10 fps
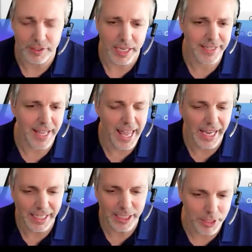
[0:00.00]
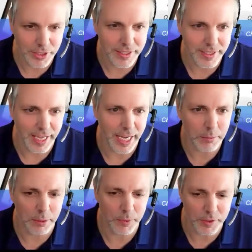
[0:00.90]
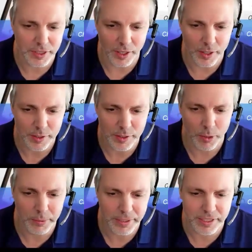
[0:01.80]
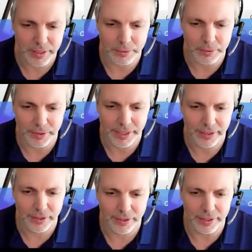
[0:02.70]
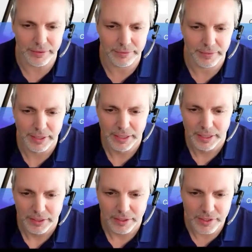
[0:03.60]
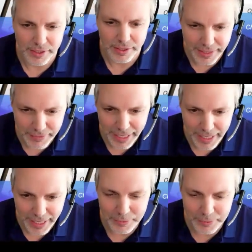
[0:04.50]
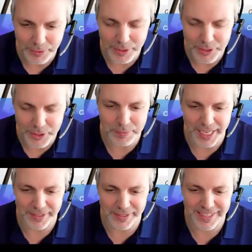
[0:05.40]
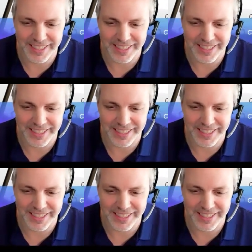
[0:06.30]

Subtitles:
Is there any questions that anyone wants to ask while we're still on here live? Looks like David handled them all. Good job, David.